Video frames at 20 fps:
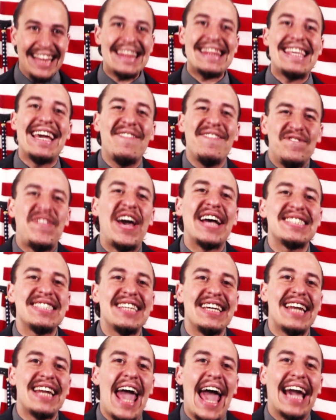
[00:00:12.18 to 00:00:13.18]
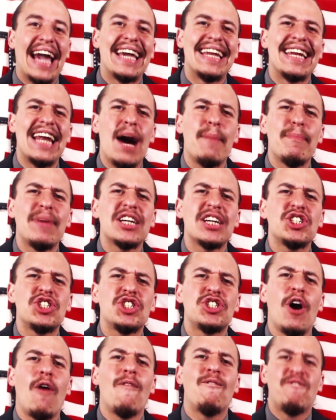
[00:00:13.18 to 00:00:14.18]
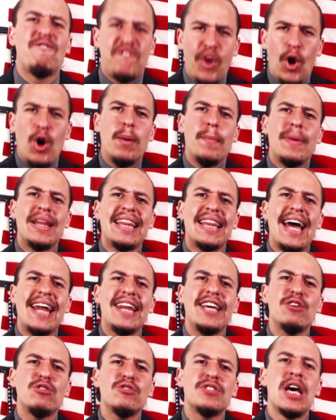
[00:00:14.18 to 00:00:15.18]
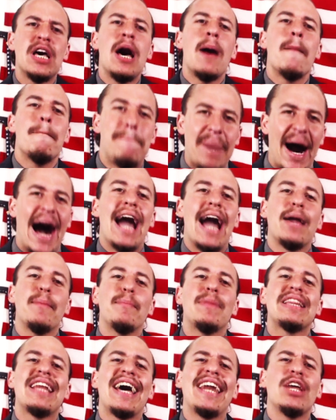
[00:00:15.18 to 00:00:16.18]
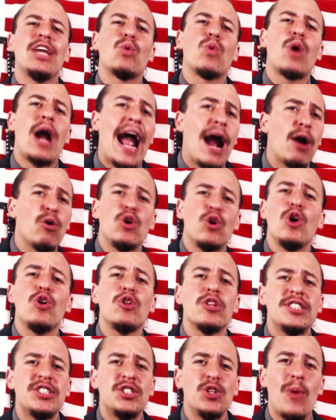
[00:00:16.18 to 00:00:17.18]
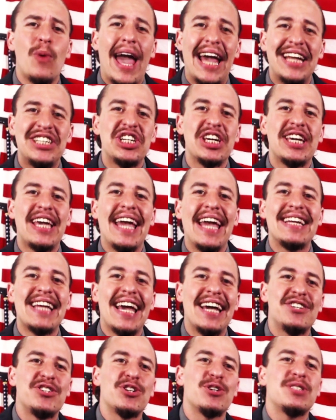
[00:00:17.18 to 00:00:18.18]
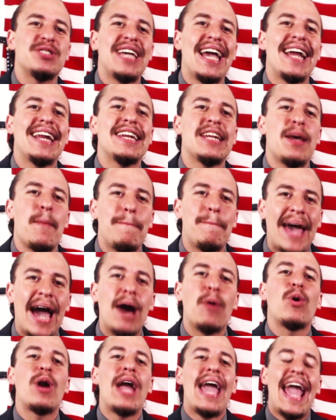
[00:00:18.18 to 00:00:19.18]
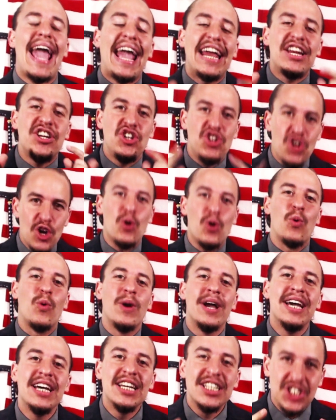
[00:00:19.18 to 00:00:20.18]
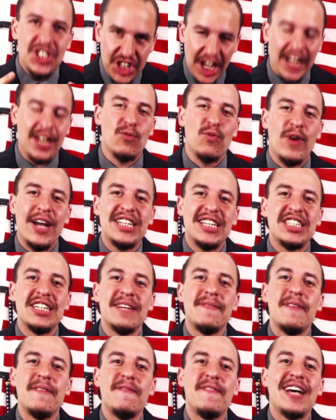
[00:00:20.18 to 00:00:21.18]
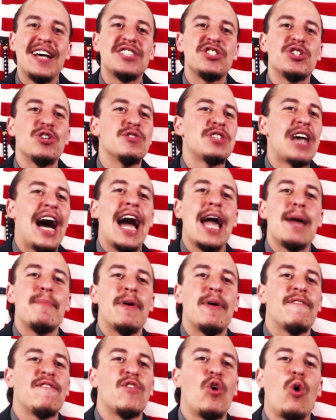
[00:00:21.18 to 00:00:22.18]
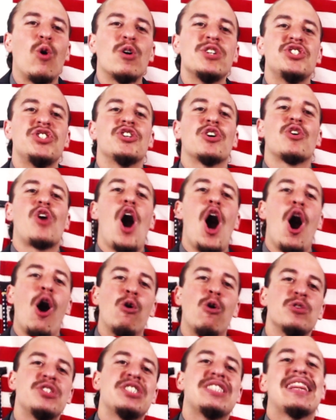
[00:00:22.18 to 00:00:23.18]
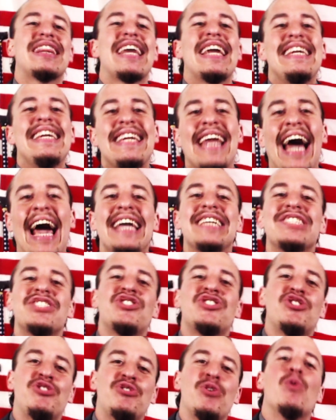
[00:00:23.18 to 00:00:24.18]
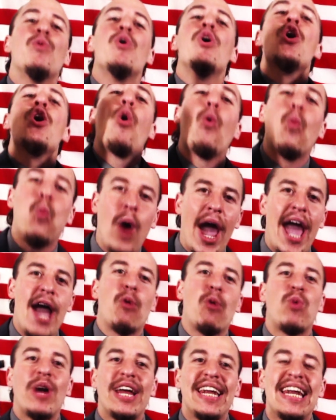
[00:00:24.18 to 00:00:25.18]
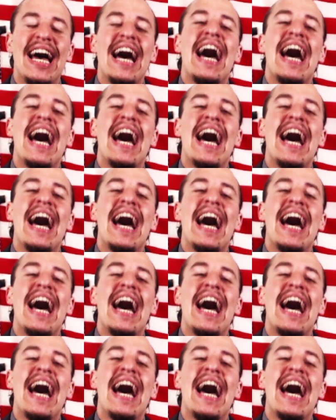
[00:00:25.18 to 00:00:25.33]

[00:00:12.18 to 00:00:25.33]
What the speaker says: the Investing Economics Show for Millennials by a Millennial, where our goal is to educate, entertain, and empower a new generation of investors. I am, of course, your host, the nice suit wearing,